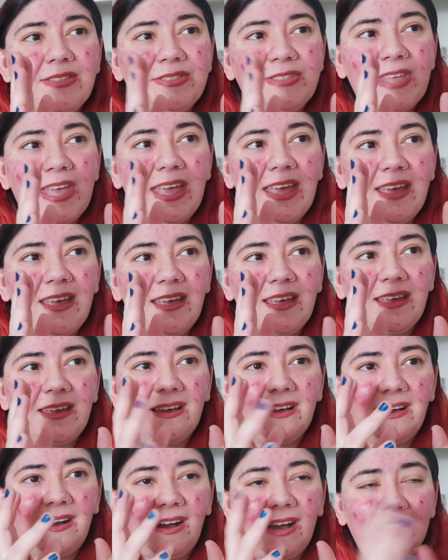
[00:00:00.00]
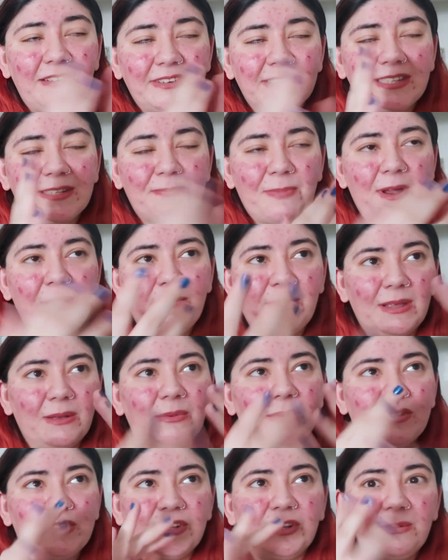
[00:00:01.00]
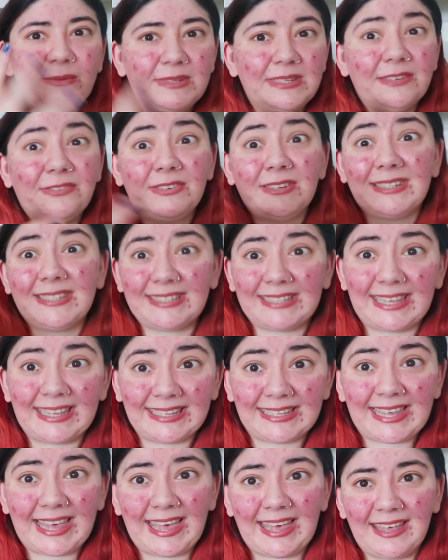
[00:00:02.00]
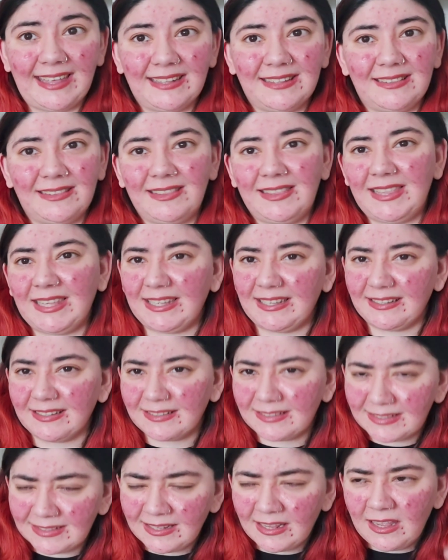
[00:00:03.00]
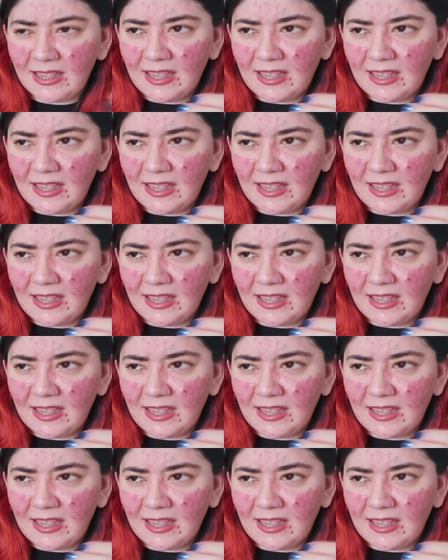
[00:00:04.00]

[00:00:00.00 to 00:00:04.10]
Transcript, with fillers: I've experimented with so many different skincare things